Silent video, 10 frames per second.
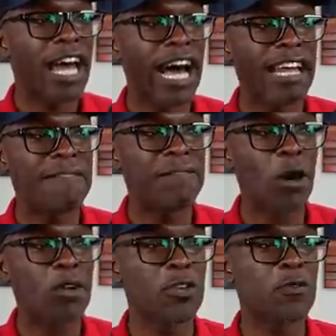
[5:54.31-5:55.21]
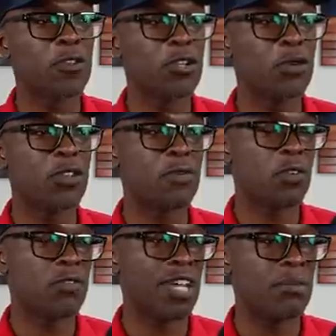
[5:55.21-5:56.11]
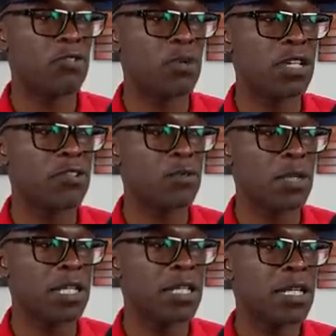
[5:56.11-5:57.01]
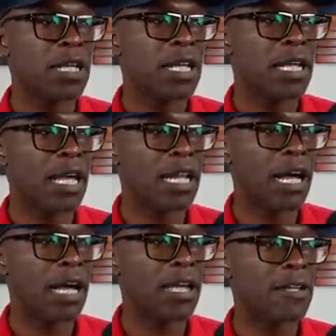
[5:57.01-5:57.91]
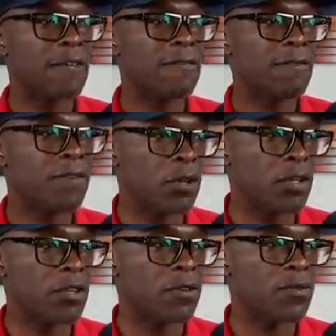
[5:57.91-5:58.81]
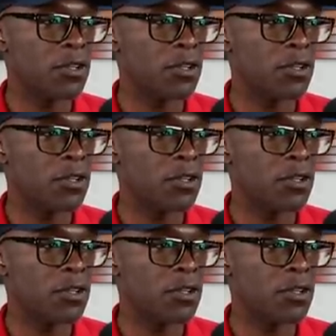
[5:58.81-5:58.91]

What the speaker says: I voted for you the first time in 2020, and I voted for